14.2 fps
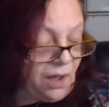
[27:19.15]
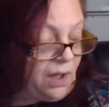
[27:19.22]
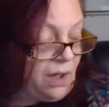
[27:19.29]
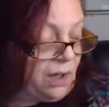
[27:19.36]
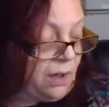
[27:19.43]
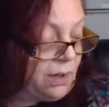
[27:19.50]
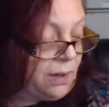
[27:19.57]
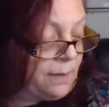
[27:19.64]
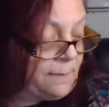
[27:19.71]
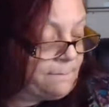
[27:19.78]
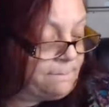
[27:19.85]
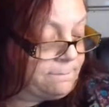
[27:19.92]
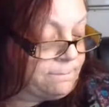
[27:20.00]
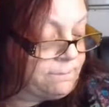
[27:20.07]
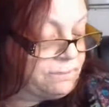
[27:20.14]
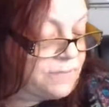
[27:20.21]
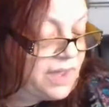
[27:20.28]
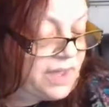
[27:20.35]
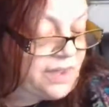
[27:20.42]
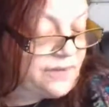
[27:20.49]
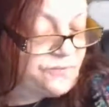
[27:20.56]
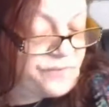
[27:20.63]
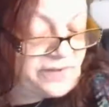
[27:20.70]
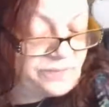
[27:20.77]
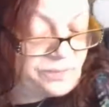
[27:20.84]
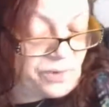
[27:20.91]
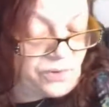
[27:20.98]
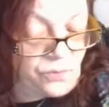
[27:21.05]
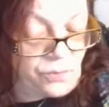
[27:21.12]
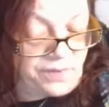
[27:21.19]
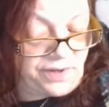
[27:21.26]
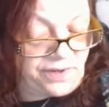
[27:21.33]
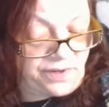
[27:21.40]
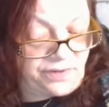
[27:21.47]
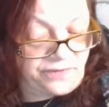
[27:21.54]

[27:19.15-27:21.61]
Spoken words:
And Facebook will be